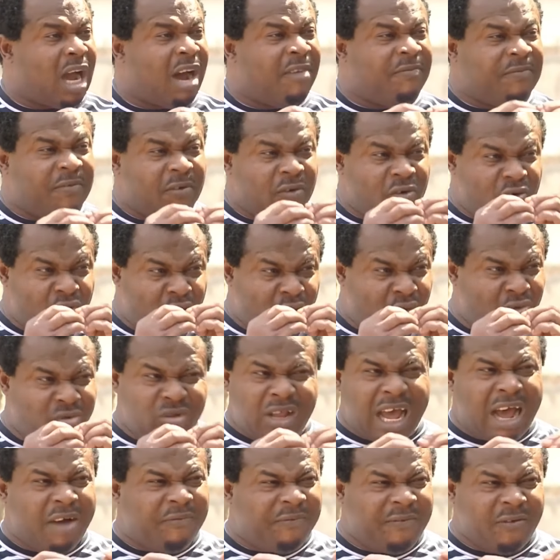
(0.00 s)
I for
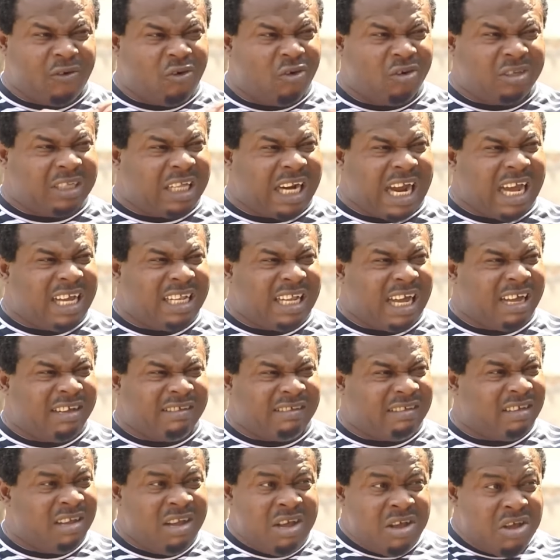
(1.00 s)
not try
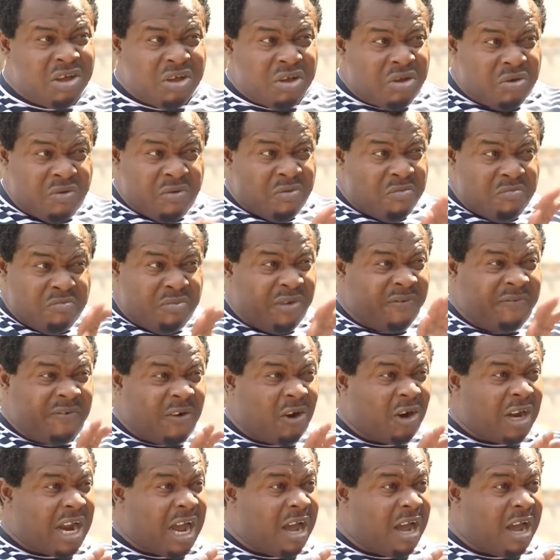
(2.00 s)
dance before